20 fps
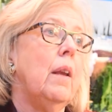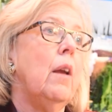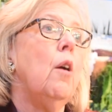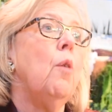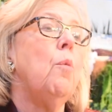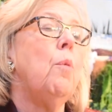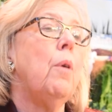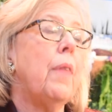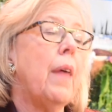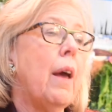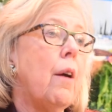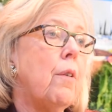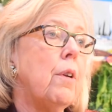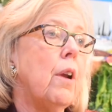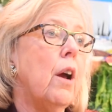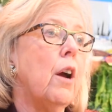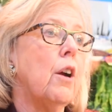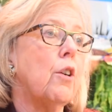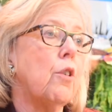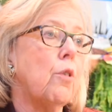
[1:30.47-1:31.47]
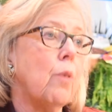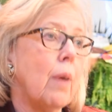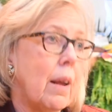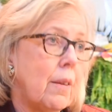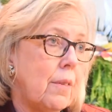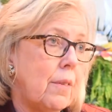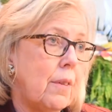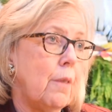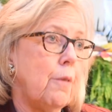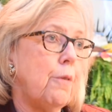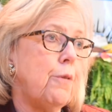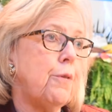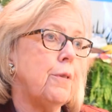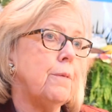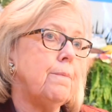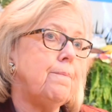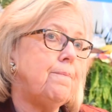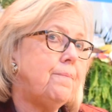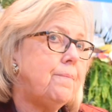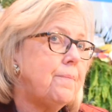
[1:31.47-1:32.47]
without aggressive
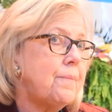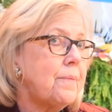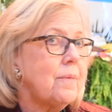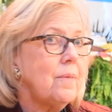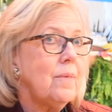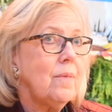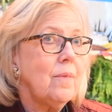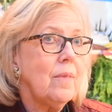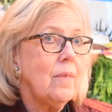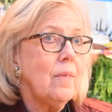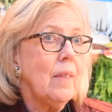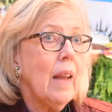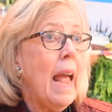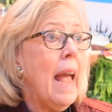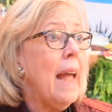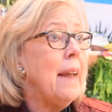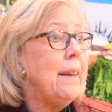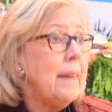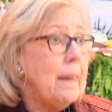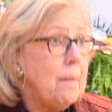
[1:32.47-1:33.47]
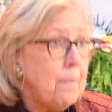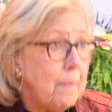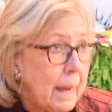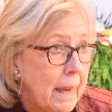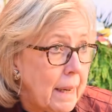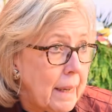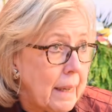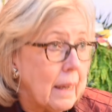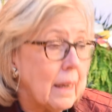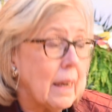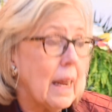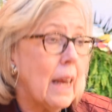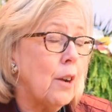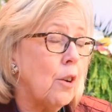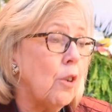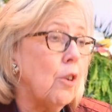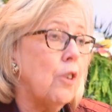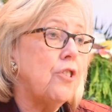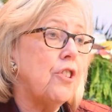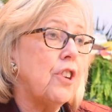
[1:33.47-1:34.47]
and immediate and
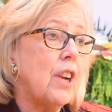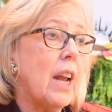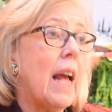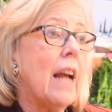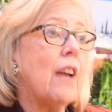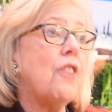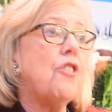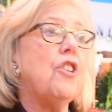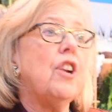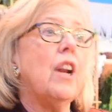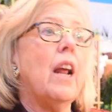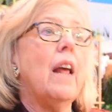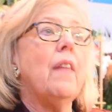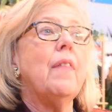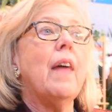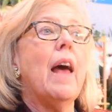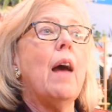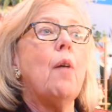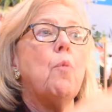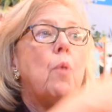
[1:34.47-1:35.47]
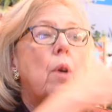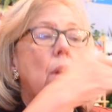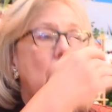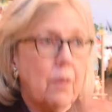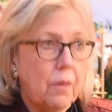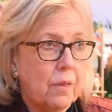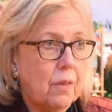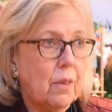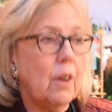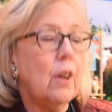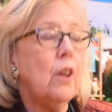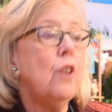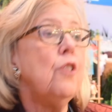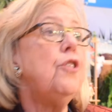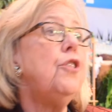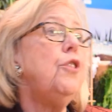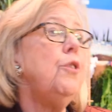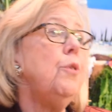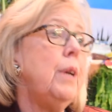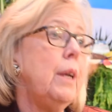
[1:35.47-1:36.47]
urgent action. And that was
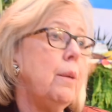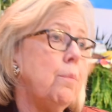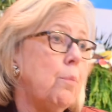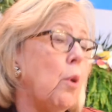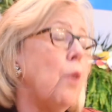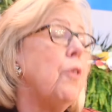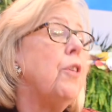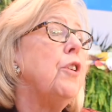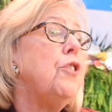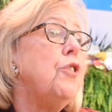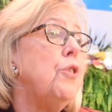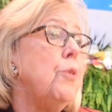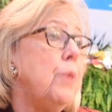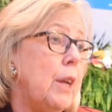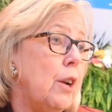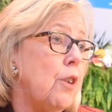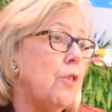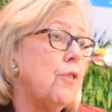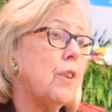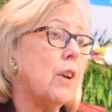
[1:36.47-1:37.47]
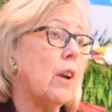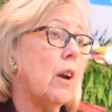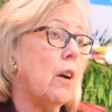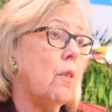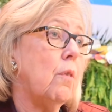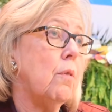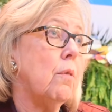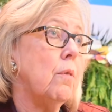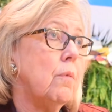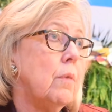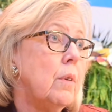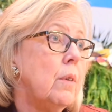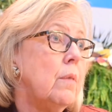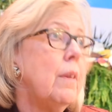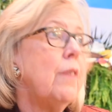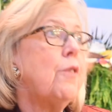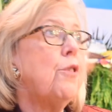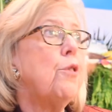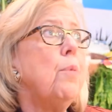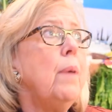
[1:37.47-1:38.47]
more than 2 years ago.
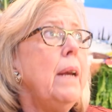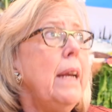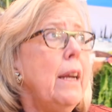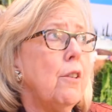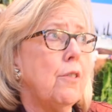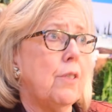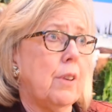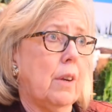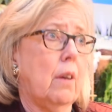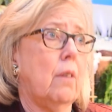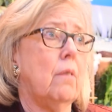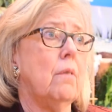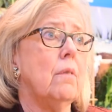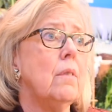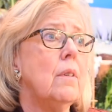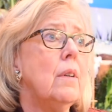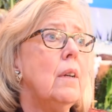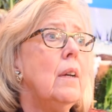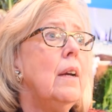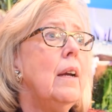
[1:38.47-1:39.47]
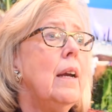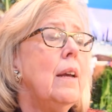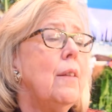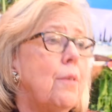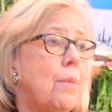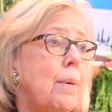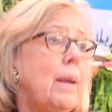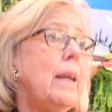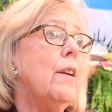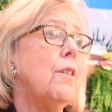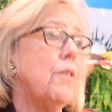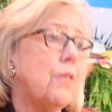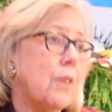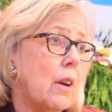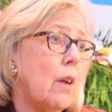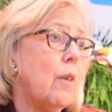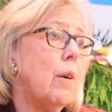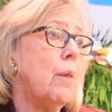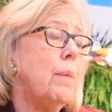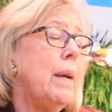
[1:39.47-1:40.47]
It's 3 years ago. 3 years ago.
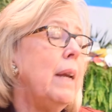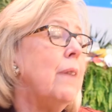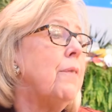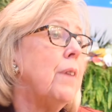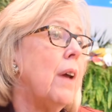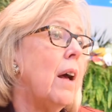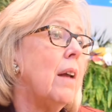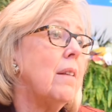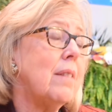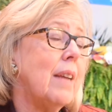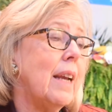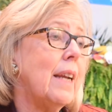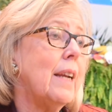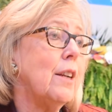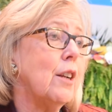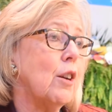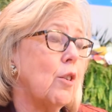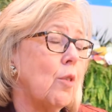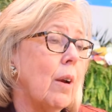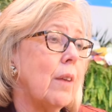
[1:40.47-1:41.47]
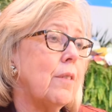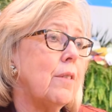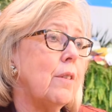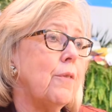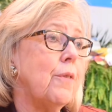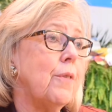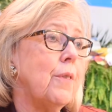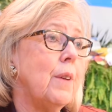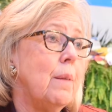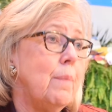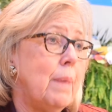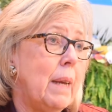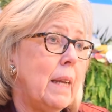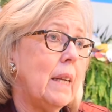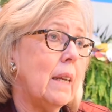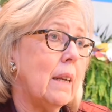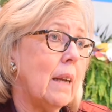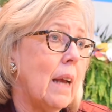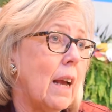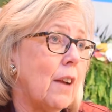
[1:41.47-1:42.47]
And we have not taken aggressive,
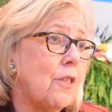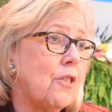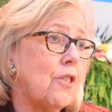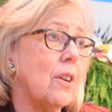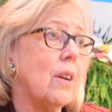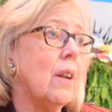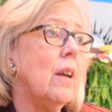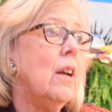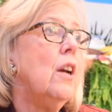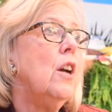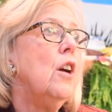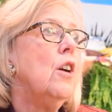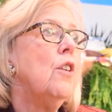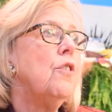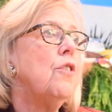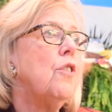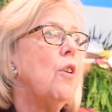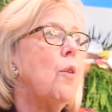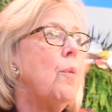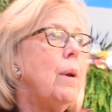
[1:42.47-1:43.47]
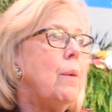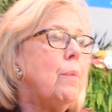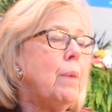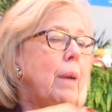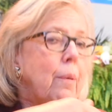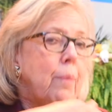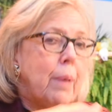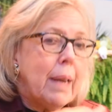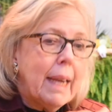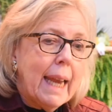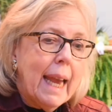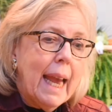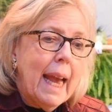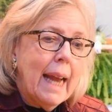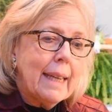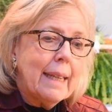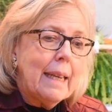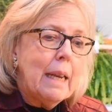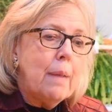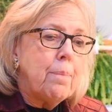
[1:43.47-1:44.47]
immediate action. So we can't
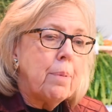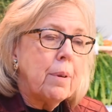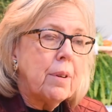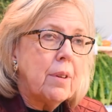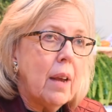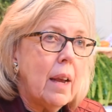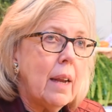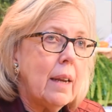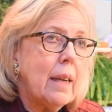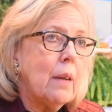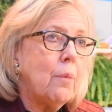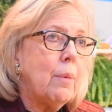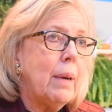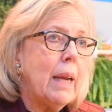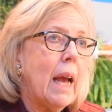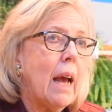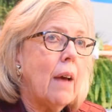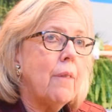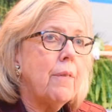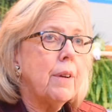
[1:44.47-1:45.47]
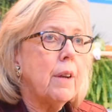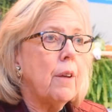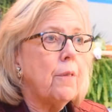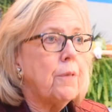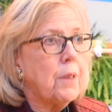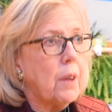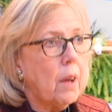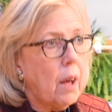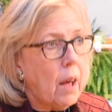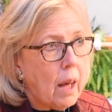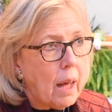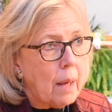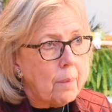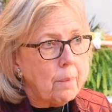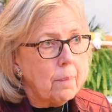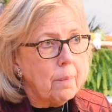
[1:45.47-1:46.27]
keep pretending we have enough time